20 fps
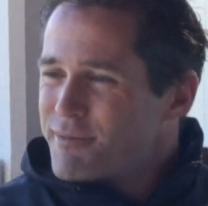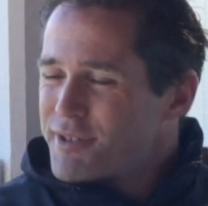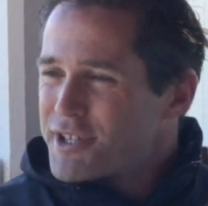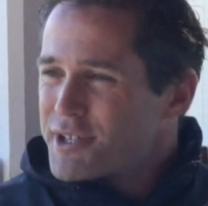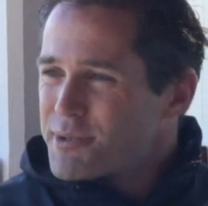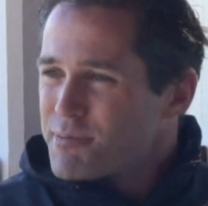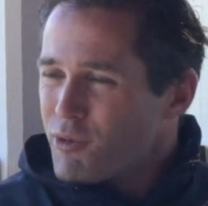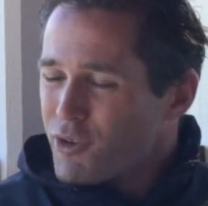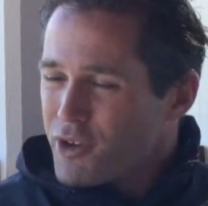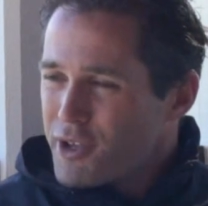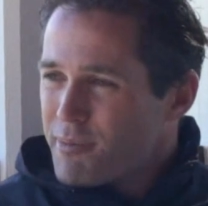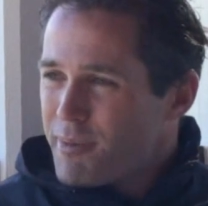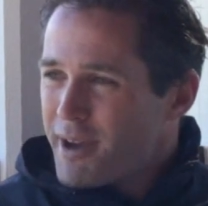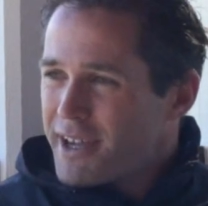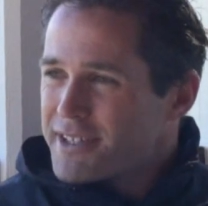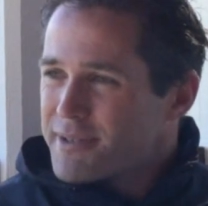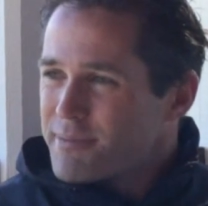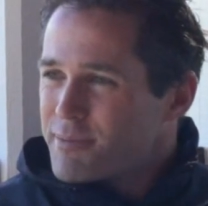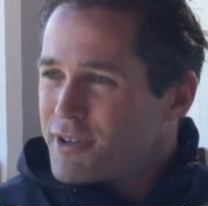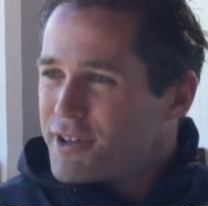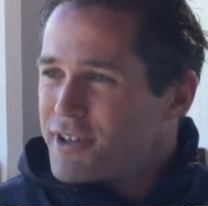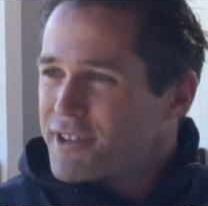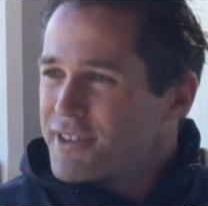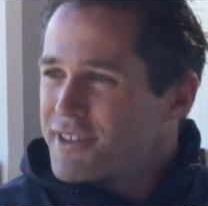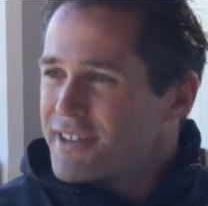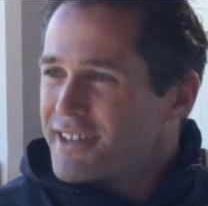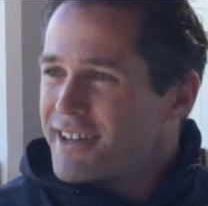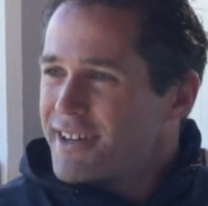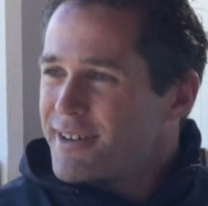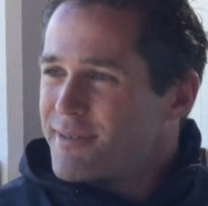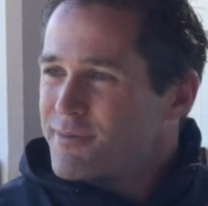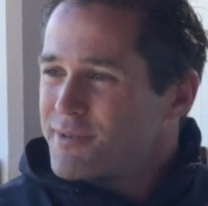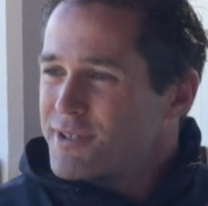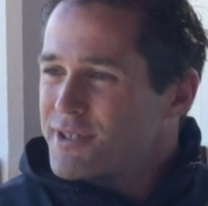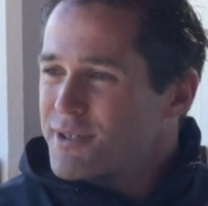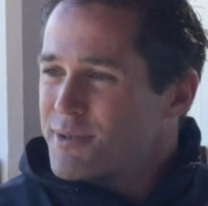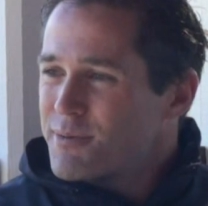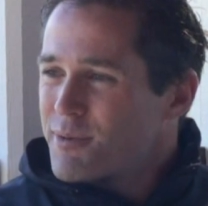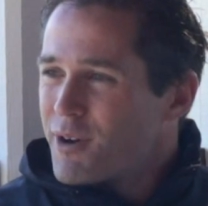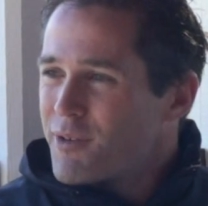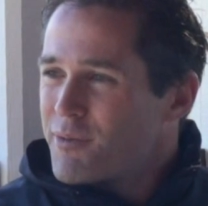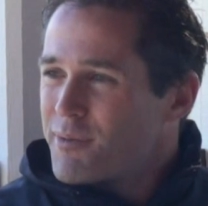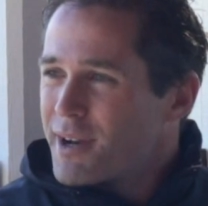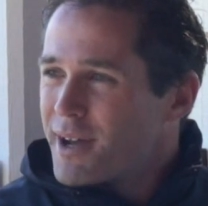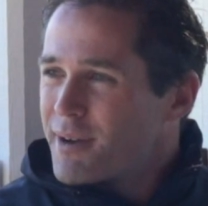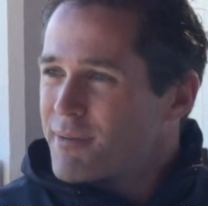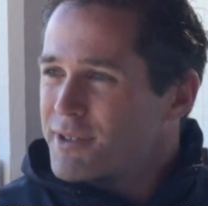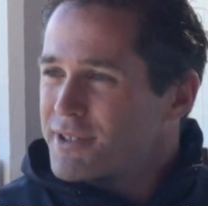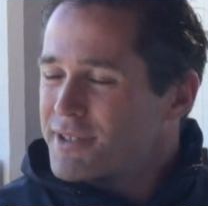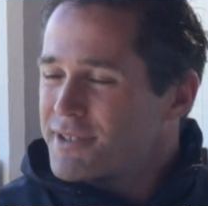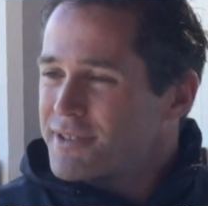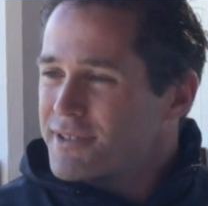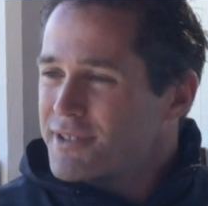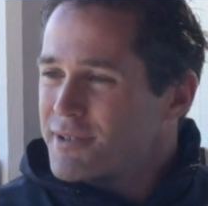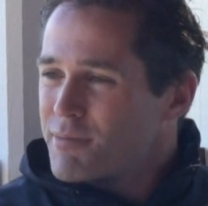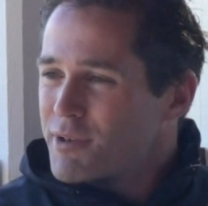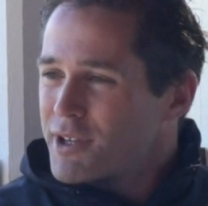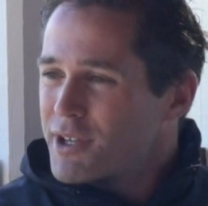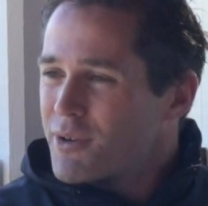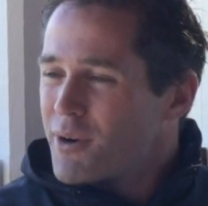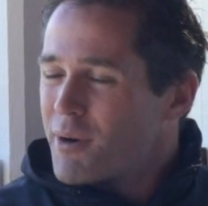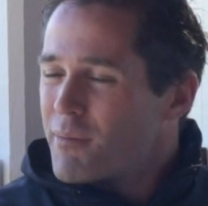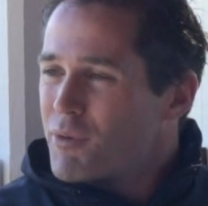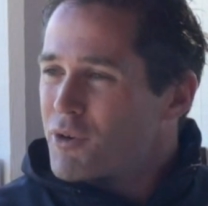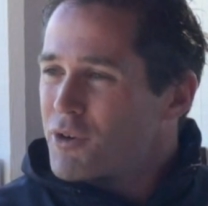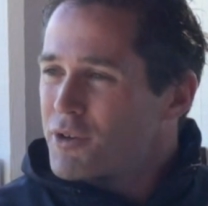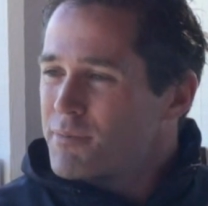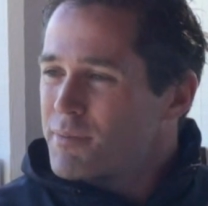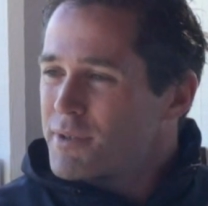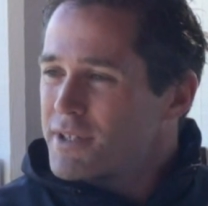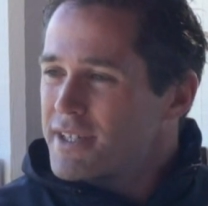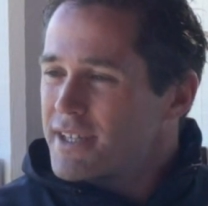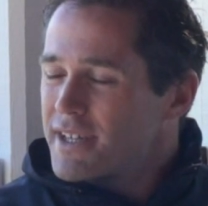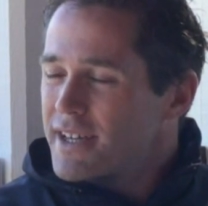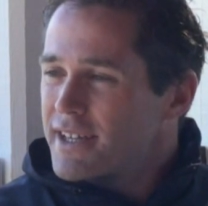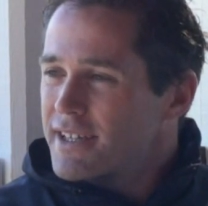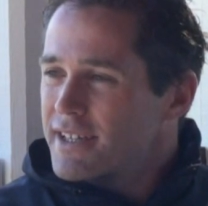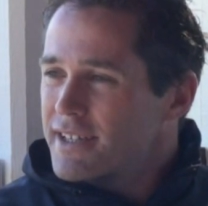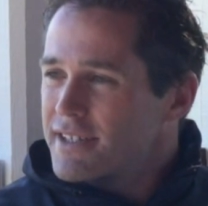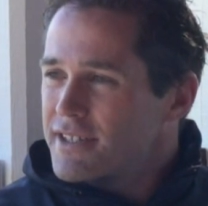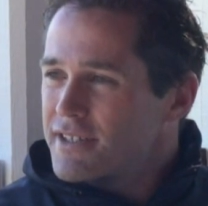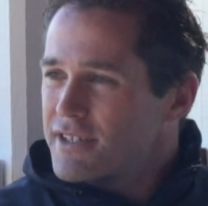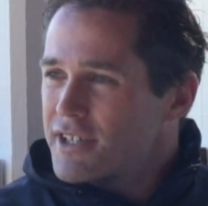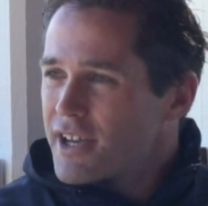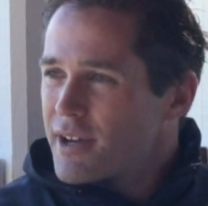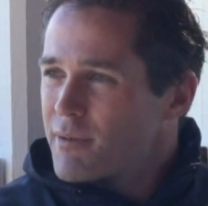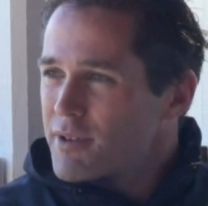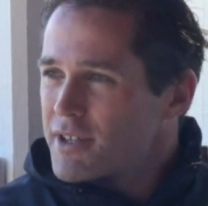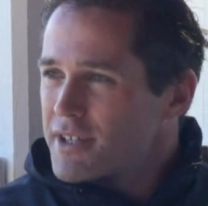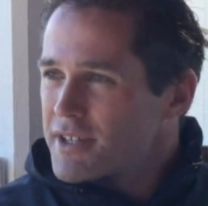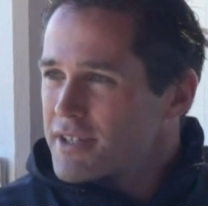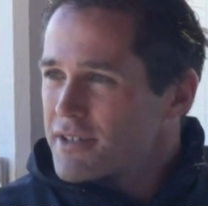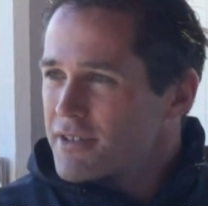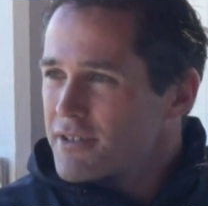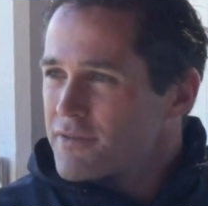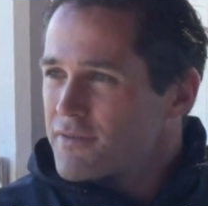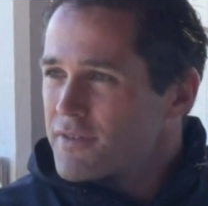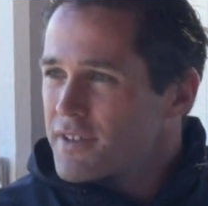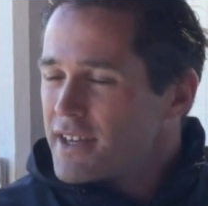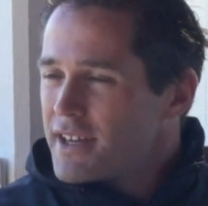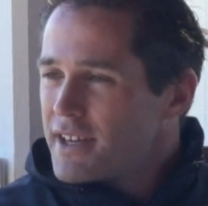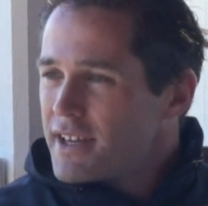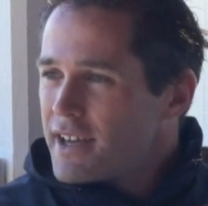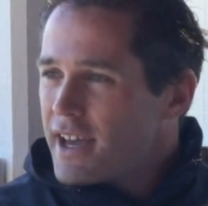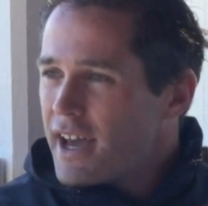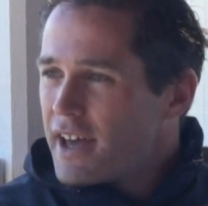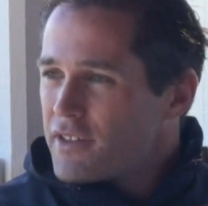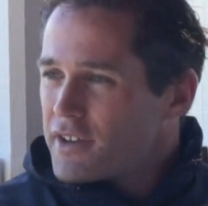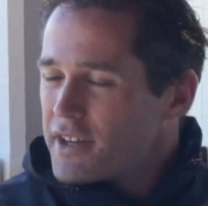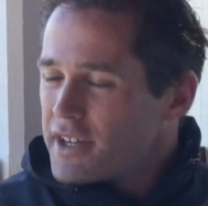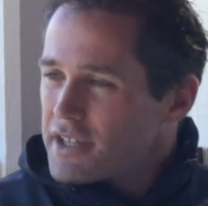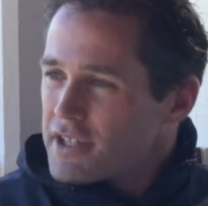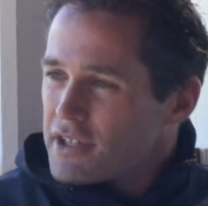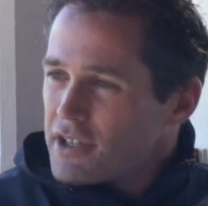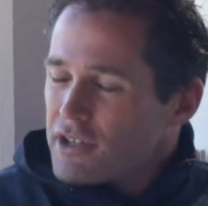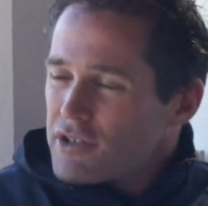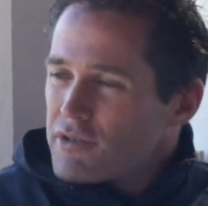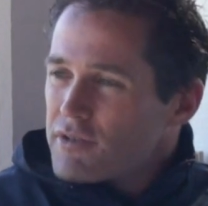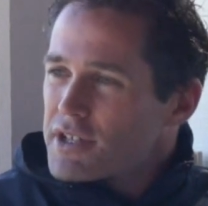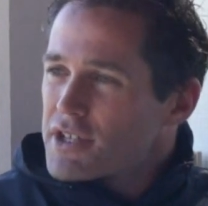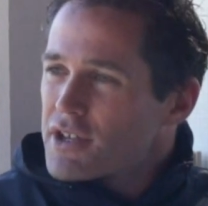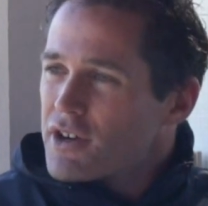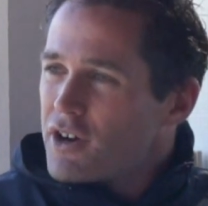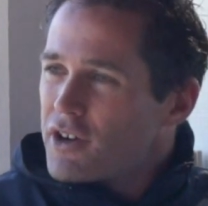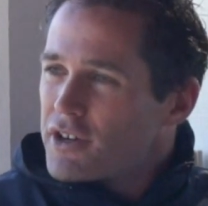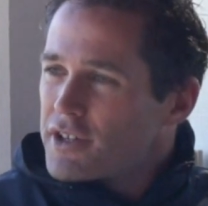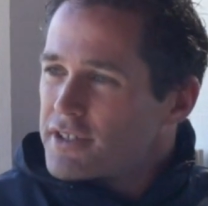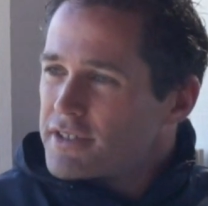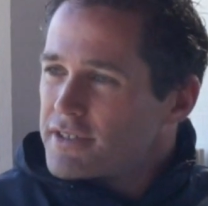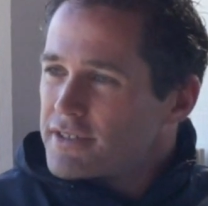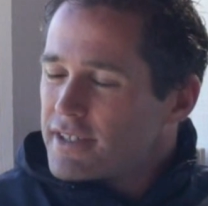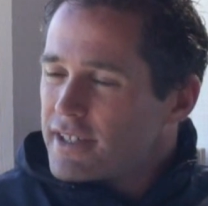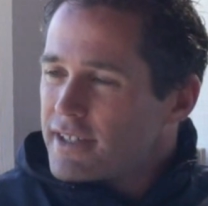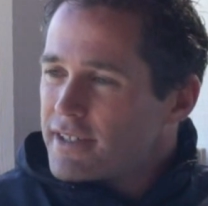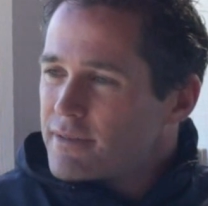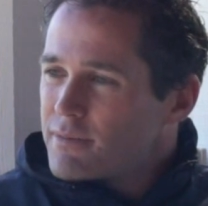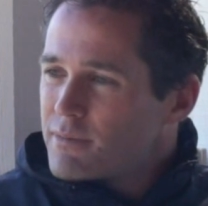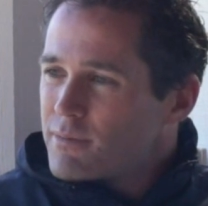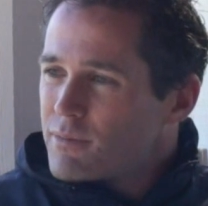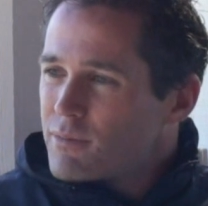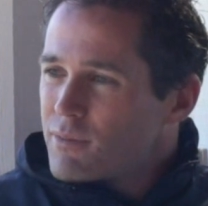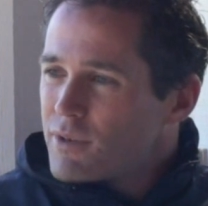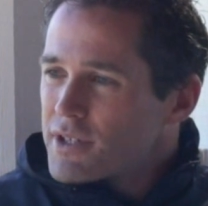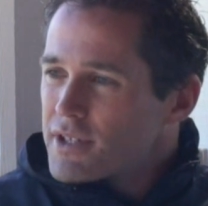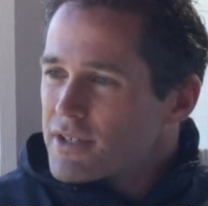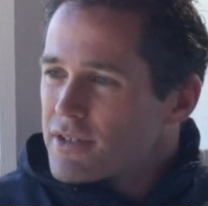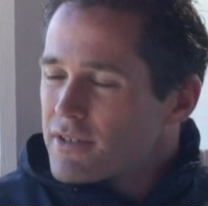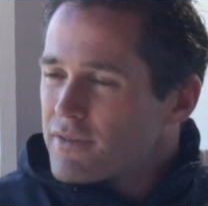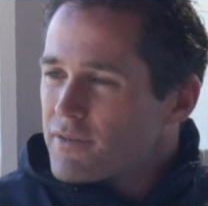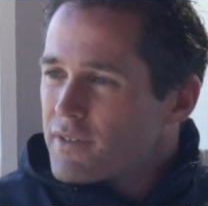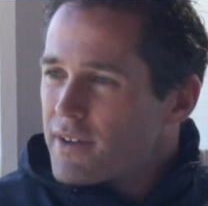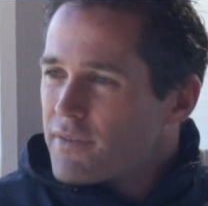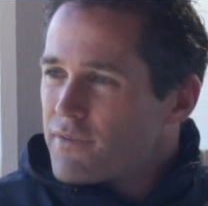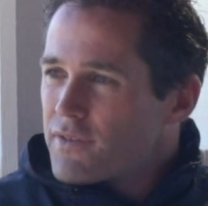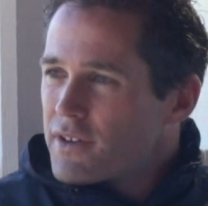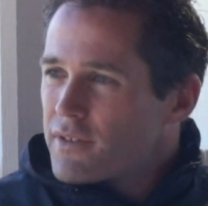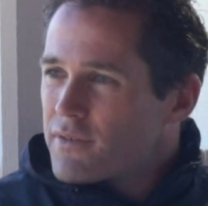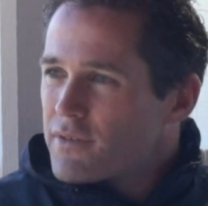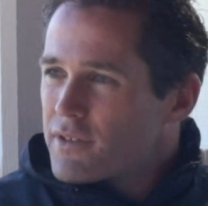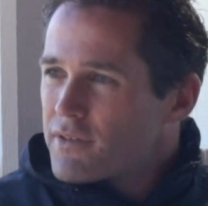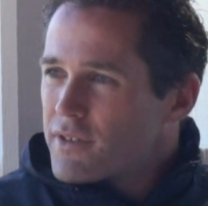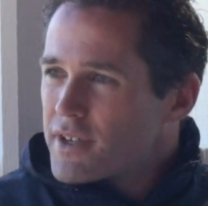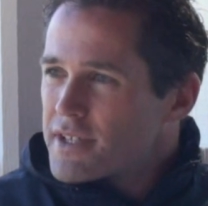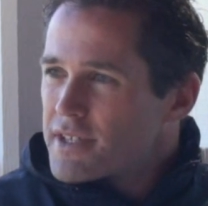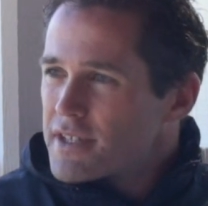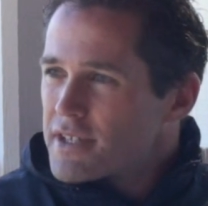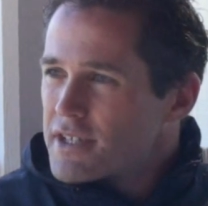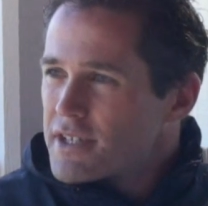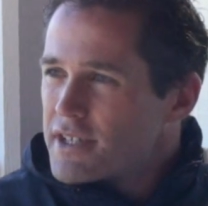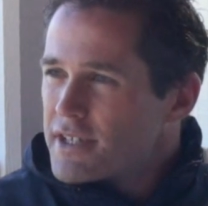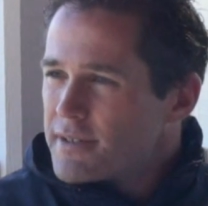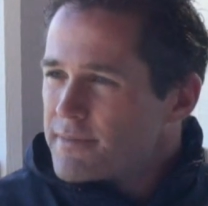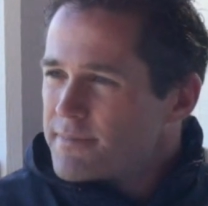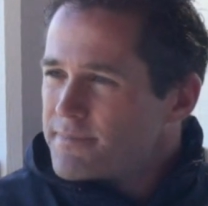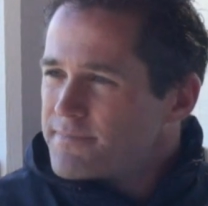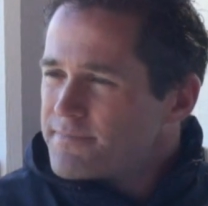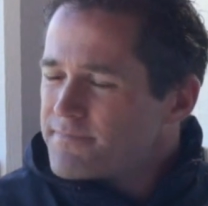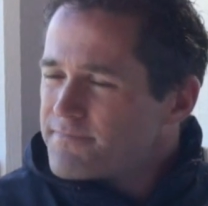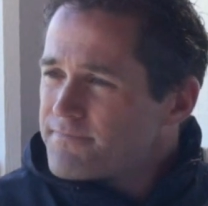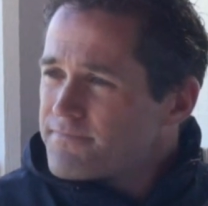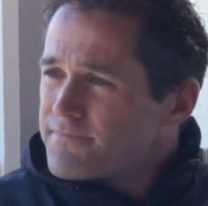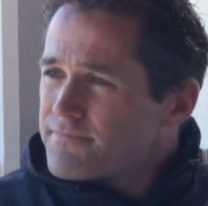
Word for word: um, which has brought you back to Perth, um, which is why we've been able to, to bring you on board. But uh, can you share with us sort of how the knee surgery's gone and, and what's sort of left for you for the rest of this year?